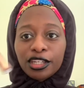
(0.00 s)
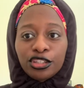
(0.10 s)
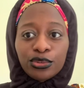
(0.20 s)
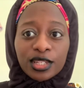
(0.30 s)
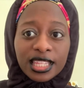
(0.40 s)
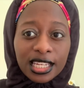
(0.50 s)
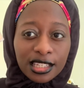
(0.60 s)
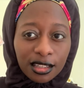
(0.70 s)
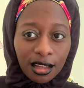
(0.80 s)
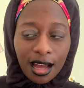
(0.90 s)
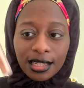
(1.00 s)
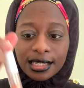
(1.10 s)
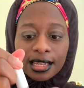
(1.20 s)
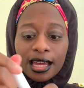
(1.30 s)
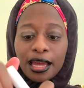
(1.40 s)
use this
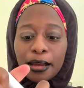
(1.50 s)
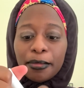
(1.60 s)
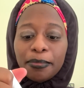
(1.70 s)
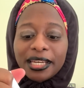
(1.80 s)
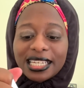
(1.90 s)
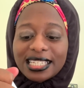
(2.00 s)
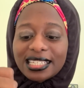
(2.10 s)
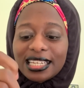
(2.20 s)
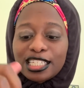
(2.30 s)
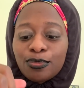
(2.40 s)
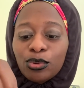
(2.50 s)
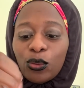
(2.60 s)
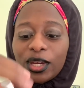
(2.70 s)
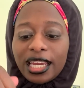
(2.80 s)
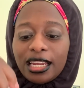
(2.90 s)
gloss, but because it's
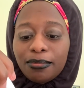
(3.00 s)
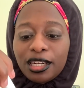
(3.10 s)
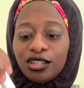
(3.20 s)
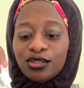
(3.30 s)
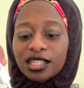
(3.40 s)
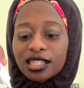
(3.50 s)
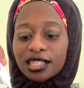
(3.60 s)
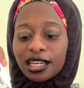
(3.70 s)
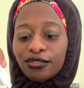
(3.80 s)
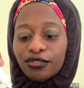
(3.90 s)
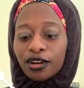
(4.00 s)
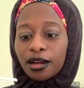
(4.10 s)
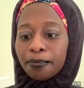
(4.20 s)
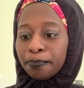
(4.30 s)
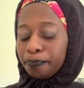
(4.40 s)
broken, I'm gonna use a stick
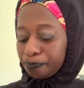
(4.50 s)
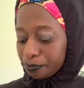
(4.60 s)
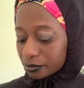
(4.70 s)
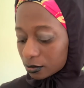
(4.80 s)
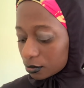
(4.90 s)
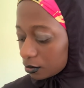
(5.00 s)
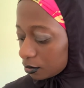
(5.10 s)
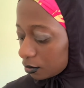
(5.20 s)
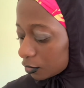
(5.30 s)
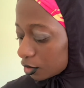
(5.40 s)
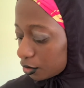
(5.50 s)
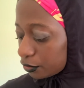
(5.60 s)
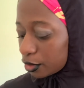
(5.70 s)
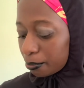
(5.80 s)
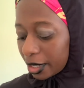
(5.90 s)
from
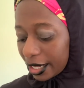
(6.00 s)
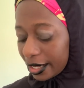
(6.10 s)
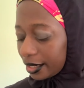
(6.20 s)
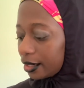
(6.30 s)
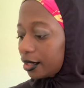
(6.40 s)
my